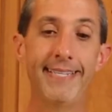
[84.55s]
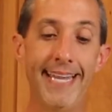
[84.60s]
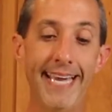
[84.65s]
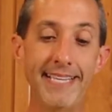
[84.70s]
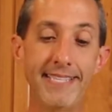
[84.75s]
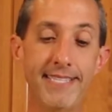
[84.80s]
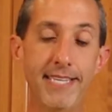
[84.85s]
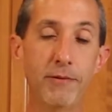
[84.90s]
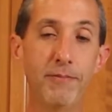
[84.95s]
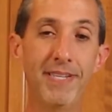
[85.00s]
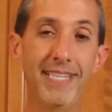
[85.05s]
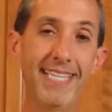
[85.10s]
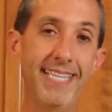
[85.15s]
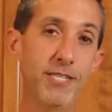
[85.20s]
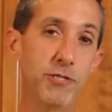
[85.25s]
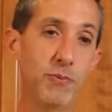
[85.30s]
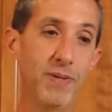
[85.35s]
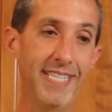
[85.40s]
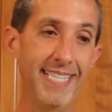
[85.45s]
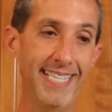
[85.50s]
Next thing we
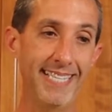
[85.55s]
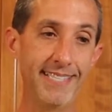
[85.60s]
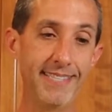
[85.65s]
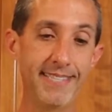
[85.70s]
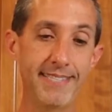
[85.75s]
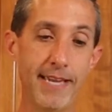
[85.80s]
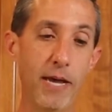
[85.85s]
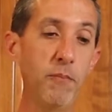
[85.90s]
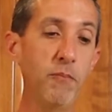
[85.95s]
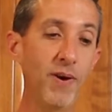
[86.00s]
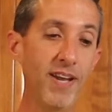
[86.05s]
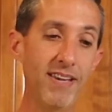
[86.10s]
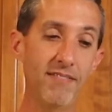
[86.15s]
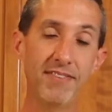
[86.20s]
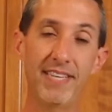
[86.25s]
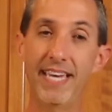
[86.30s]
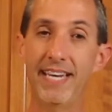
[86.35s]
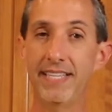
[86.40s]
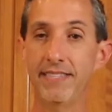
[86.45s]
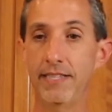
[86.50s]
need some way
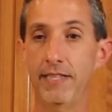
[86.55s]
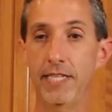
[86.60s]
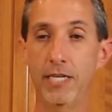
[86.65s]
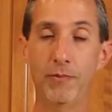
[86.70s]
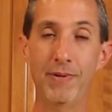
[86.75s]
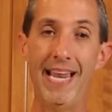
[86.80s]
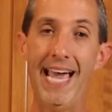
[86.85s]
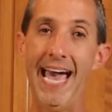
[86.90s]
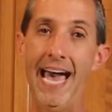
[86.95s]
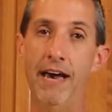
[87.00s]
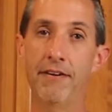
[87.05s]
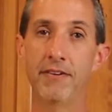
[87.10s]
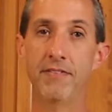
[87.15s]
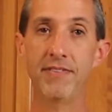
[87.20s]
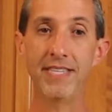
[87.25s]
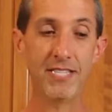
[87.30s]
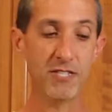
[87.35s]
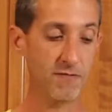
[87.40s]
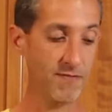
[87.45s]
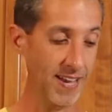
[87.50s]
of getting the liquid out of
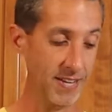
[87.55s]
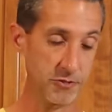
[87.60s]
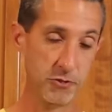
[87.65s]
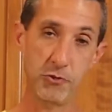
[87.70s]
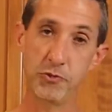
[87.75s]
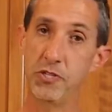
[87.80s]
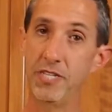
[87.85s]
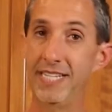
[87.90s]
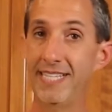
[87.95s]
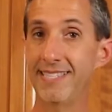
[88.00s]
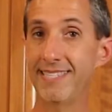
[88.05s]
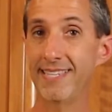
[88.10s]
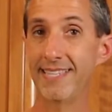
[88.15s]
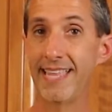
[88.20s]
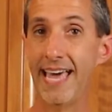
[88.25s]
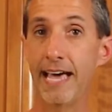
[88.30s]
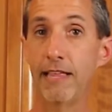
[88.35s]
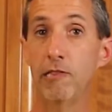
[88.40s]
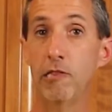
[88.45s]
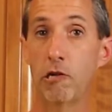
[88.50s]
these vessels and into
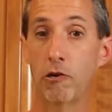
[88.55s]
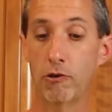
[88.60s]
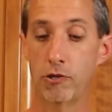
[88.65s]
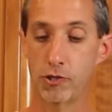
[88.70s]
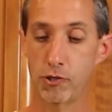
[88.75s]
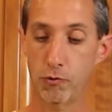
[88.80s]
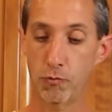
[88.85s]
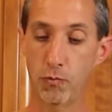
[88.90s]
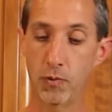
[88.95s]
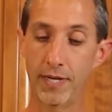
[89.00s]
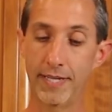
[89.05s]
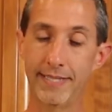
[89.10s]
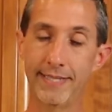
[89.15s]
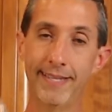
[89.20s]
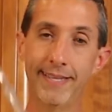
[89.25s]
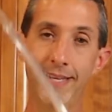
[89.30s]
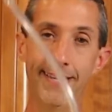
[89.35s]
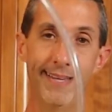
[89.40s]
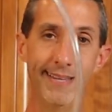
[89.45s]
that larger one.